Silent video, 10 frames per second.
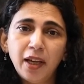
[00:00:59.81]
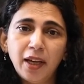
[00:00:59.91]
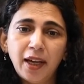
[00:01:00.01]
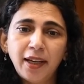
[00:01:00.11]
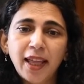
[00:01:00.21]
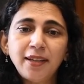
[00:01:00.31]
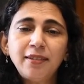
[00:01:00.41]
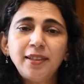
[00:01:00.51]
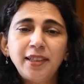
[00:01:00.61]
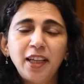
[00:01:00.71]
And that
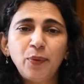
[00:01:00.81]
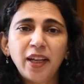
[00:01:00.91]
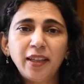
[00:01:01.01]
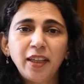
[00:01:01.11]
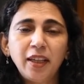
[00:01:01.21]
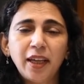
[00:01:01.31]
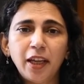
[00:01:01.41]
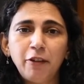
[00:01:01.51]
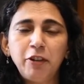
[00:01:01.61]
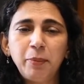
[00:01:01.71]
is the day when I think
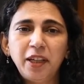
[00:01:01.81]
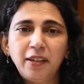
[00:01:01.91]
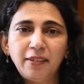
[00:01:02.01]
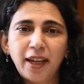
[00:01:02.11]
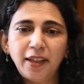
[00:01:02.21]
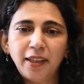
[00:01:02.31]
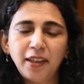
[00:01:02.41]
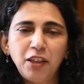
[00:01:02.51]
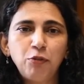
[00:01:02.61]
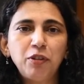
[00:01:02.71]
everybody decided
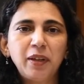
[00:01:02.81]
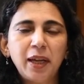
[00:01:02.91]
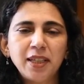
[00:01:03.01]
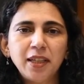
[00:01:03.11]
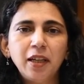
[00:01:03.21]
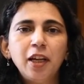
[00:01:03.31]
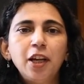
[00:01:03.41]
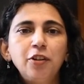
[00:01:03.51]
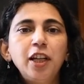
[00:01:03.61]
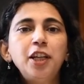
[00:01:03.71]
that this was getting
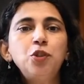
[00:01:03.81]
really